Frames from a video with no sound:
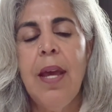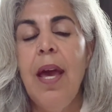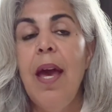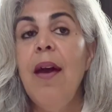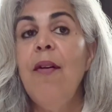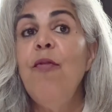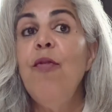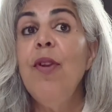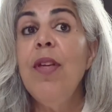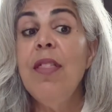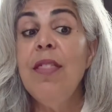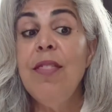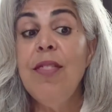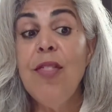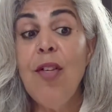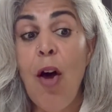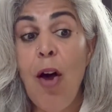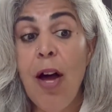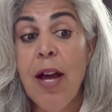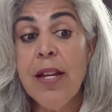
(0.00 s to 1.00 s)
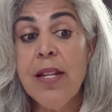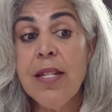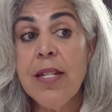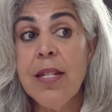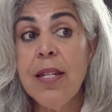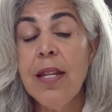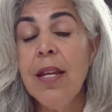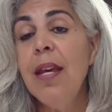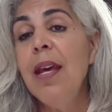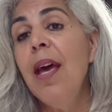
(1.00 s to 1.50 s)
every
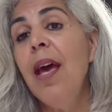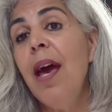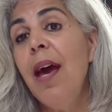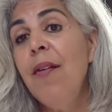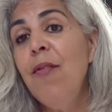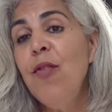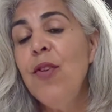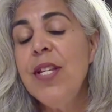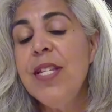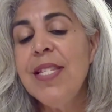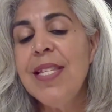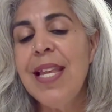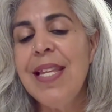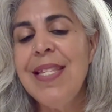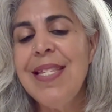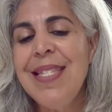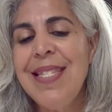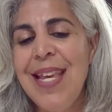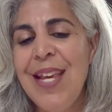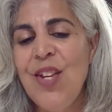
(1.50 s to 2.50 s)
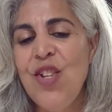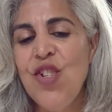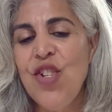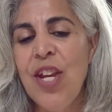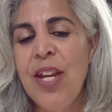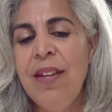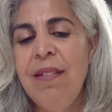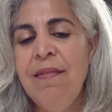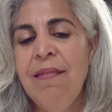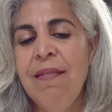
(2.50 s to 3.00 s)
thought, every
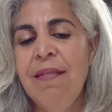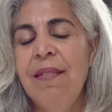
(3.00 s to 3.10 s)
sensation.